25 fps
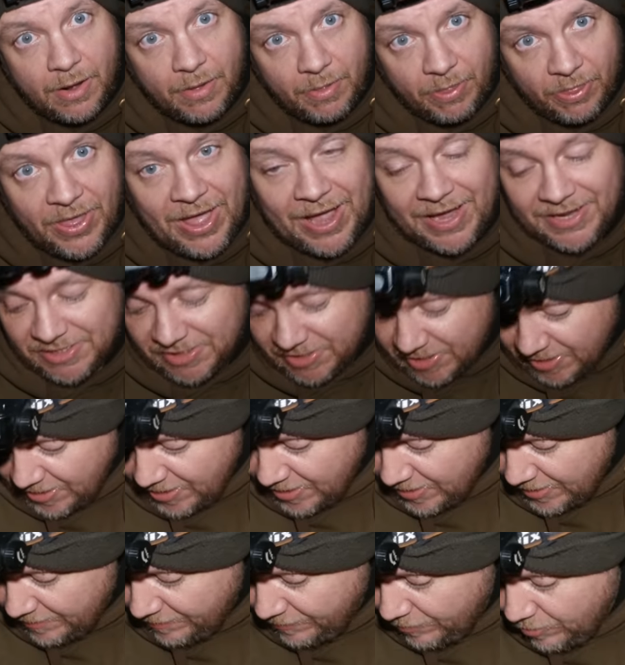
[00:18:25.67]
that's the
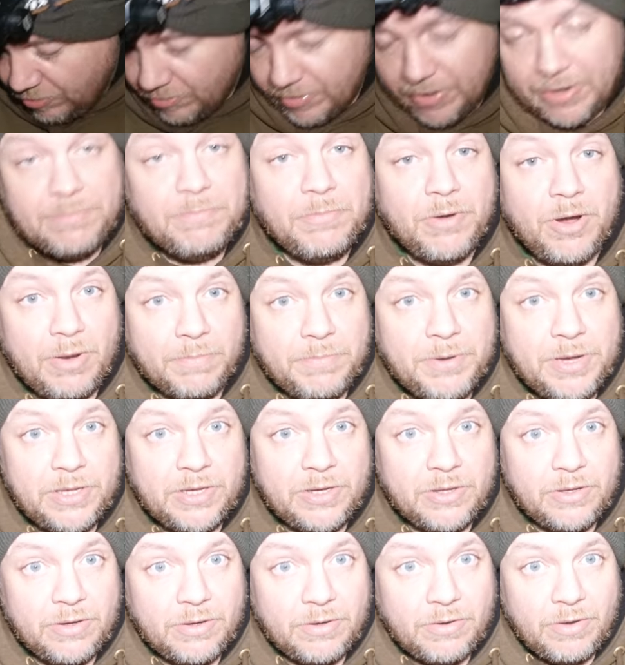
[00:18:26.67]
kiddie for it, in my
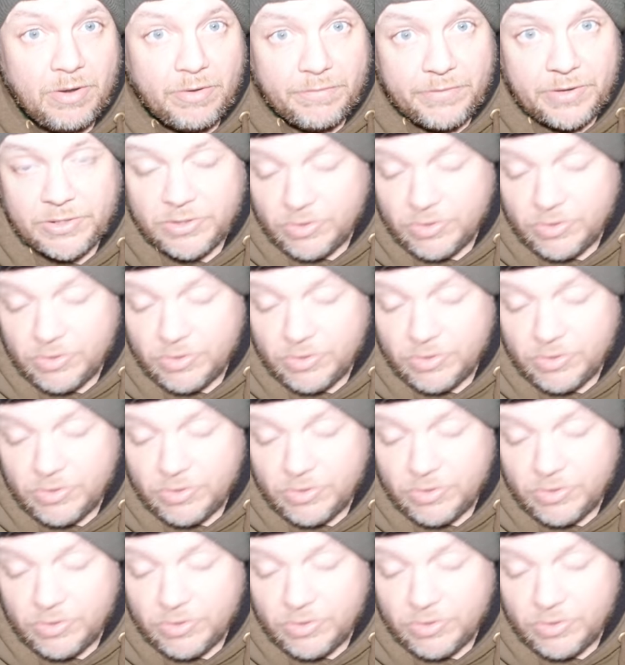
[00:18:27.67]
opinion. I think